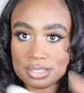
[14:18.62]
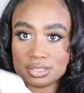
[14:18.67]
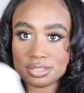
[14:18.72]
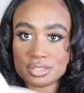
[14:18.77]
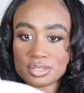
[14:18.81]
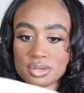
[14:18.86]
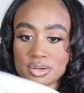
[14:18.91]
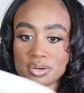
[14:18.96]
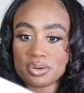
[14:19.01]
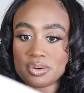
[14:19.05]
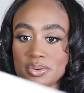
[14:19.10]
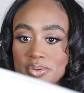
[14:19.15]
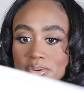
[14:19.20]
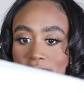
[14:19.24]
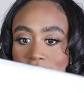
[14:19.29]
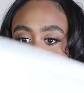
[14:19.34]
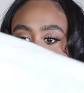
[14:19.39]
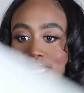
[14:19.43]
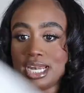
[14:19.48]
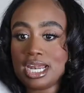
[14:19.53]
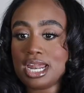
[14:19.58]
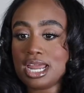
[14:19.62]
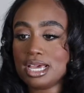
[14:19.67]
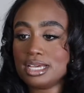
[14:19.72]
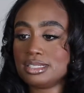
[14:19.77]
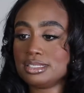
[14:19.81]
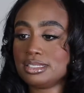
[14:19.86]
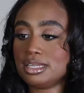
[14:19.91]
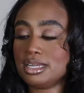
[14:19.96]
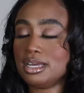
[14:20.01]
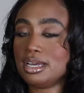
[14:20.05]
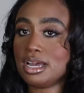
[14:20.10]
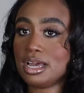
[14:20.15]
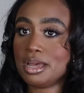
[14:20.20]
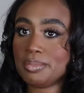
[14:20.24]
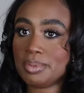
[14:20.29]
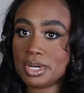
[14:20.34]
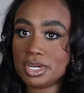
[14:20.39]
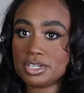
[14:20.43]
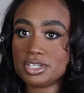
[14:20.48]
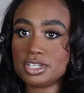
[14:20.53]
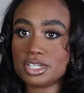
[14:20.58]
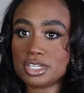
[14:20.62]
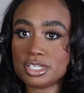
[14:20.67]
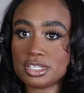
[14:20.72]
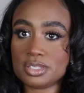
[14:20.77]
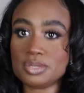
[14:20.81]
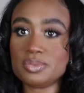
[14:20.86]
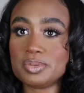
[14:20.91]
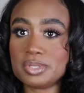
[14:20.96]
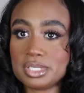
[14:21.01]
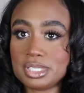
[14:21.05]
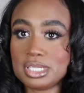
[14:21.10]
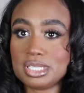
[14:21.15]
So the next thing I purchased was